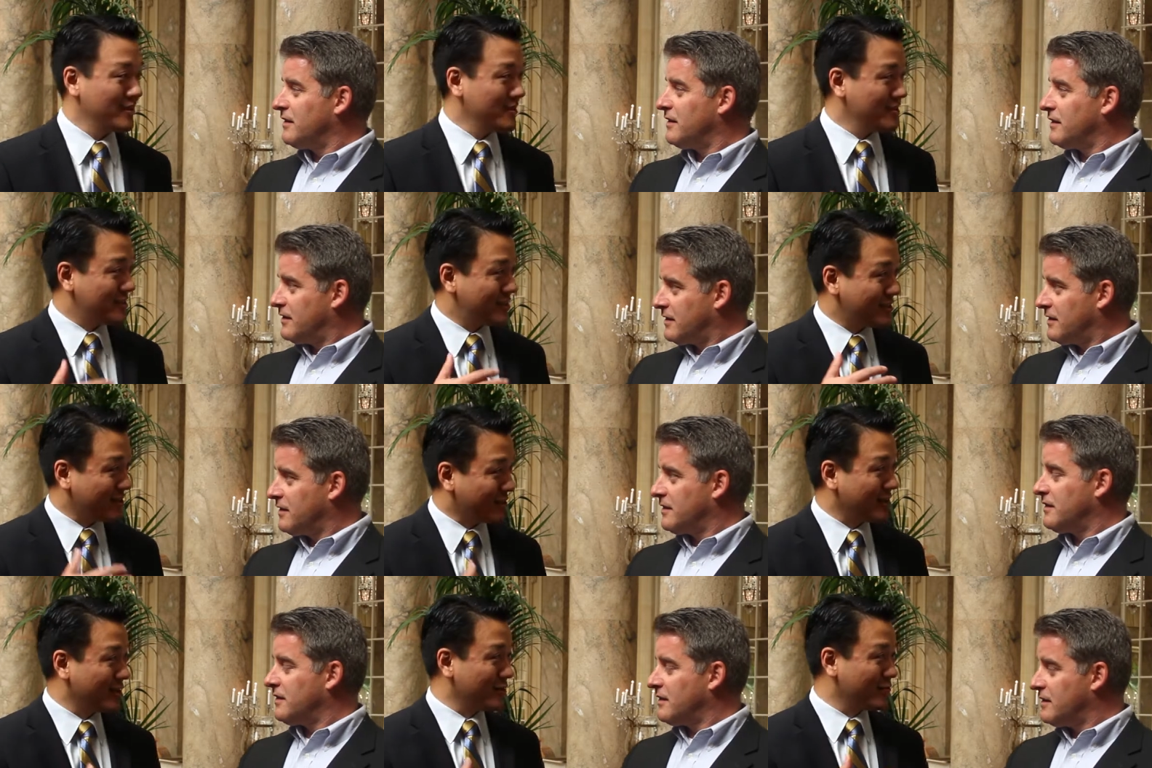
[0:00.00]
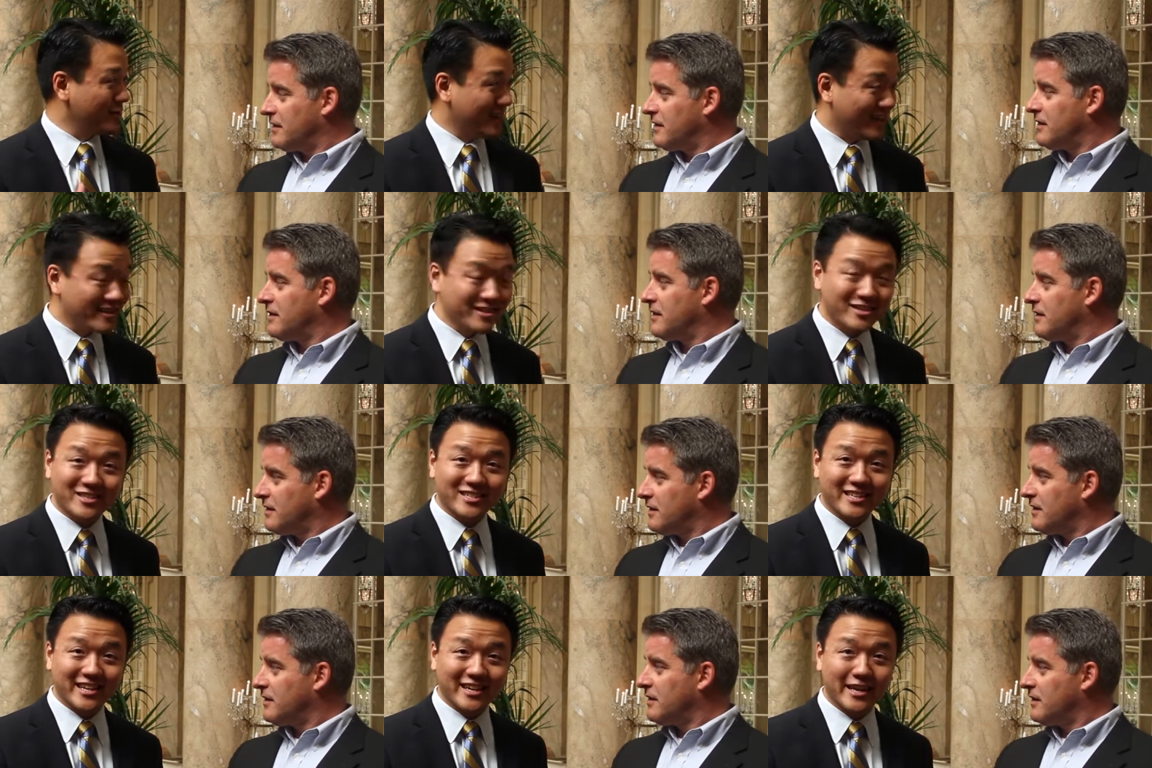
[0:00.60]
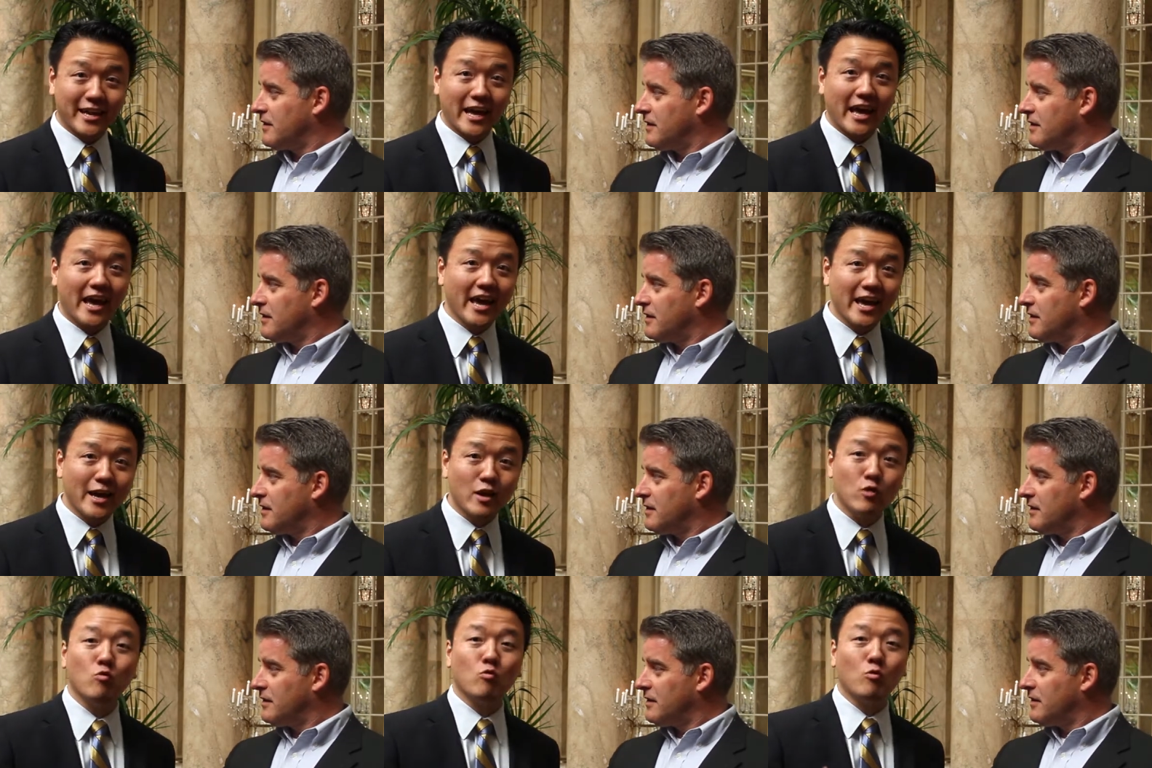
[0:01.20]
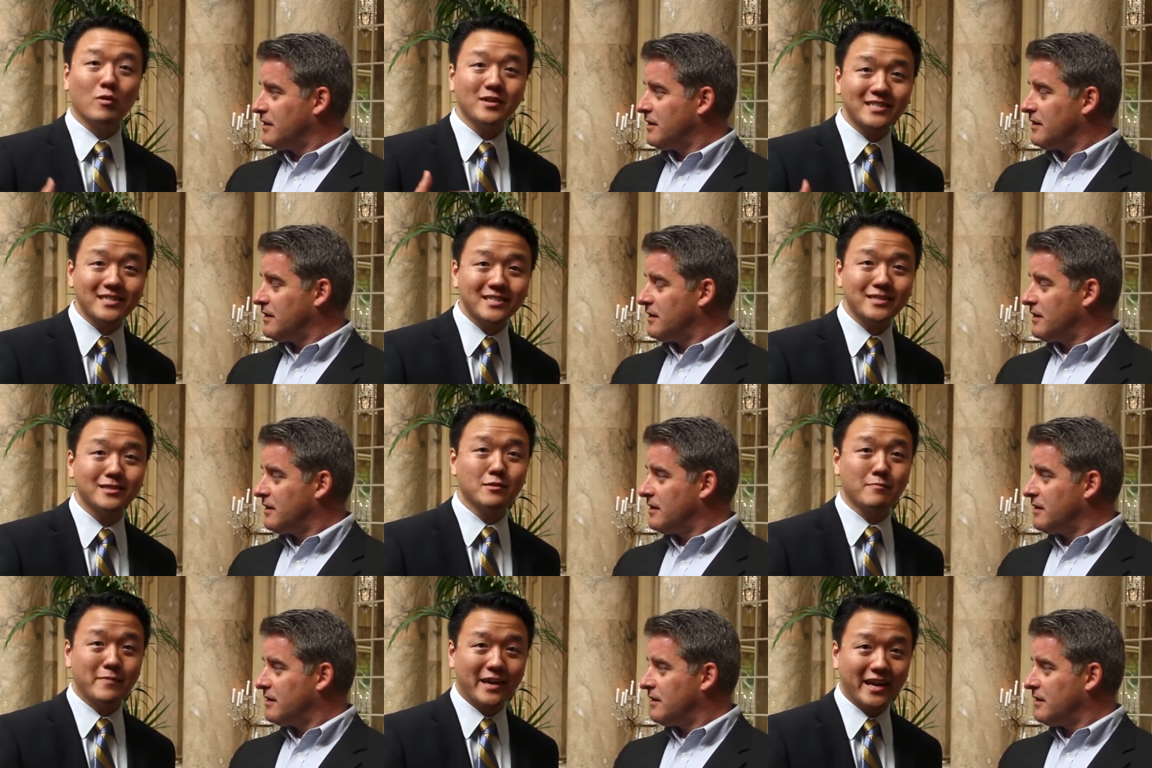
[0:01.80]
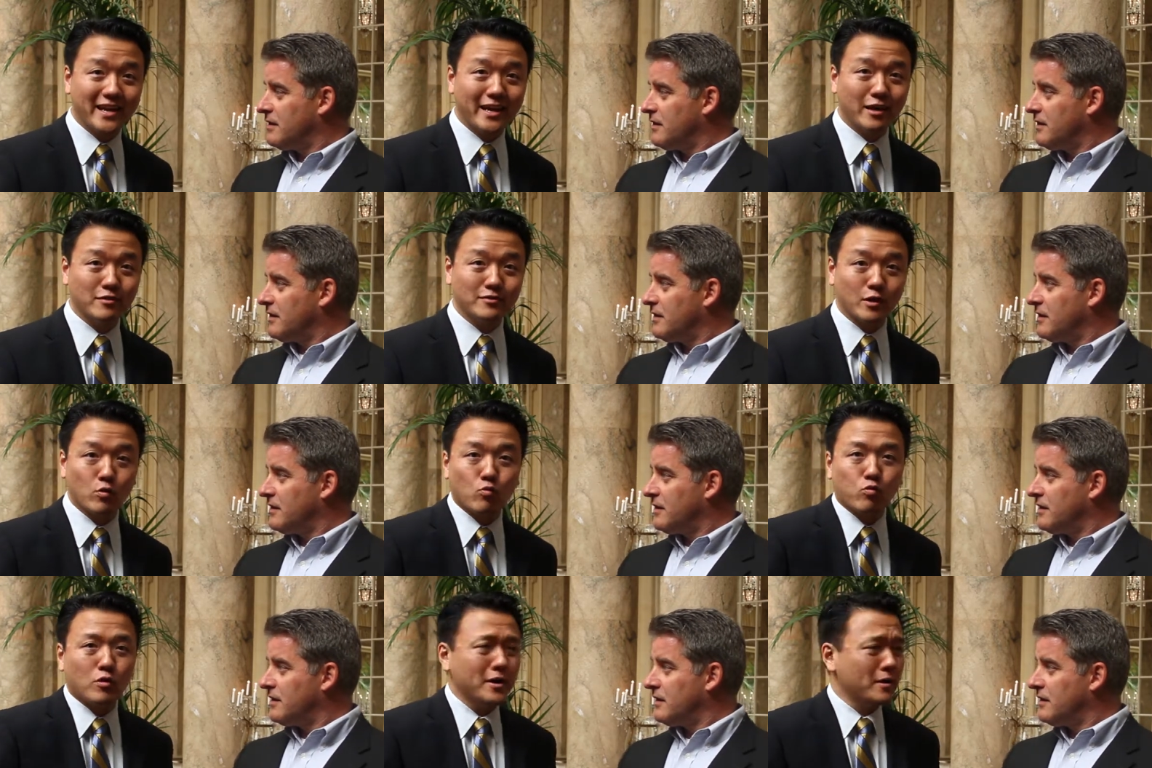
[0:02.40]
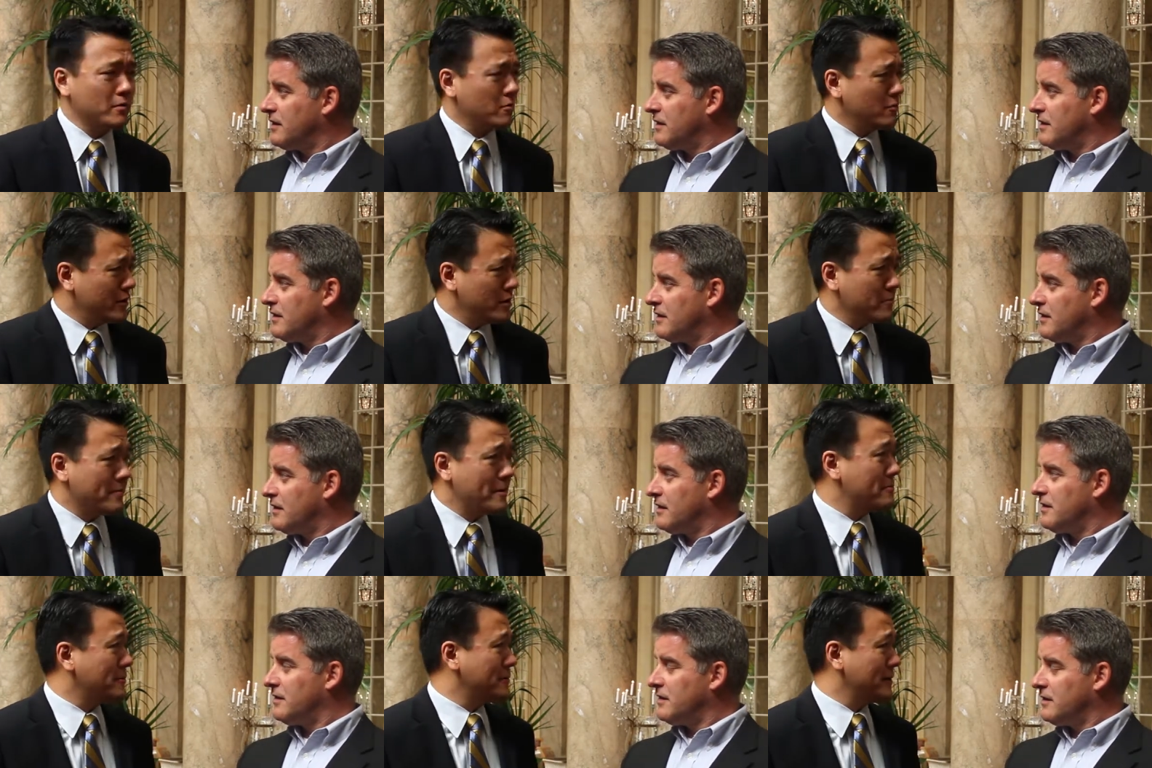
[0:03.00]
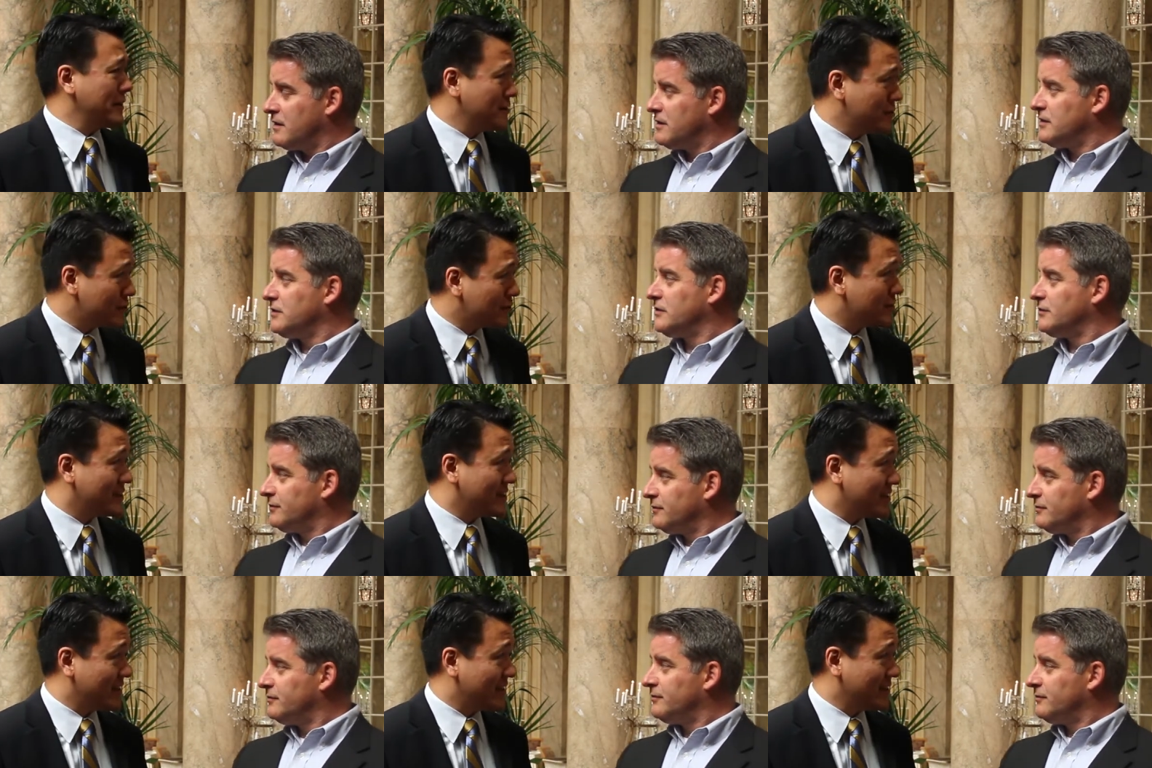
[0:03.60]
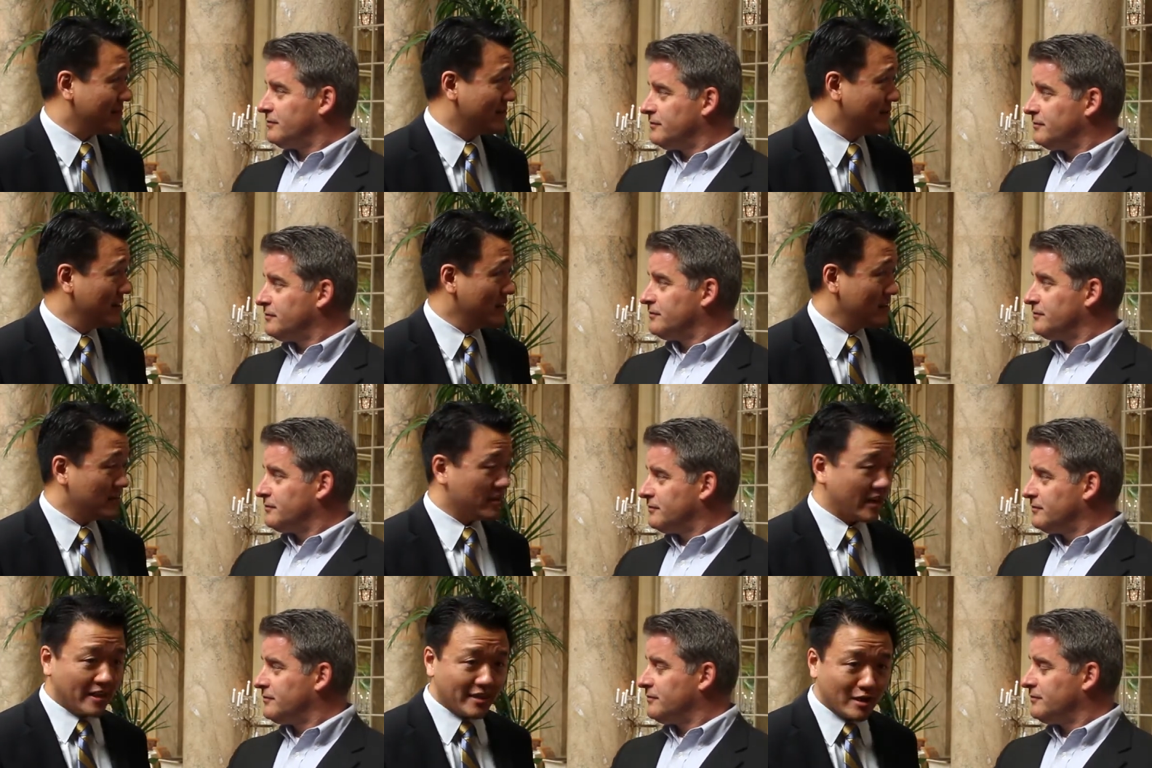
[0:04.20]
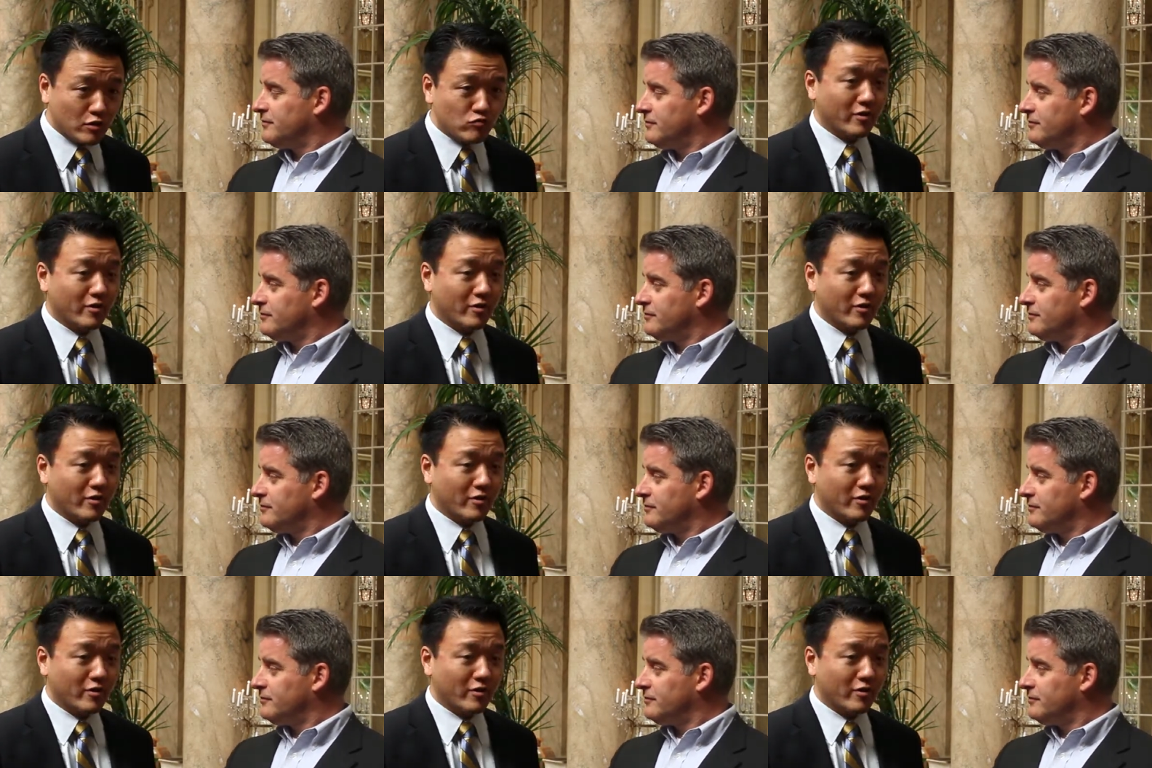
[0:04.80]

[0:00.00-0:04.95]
Speaker 1: starting with understanding, hey, what's the demand out there? What, what are people interested in? and then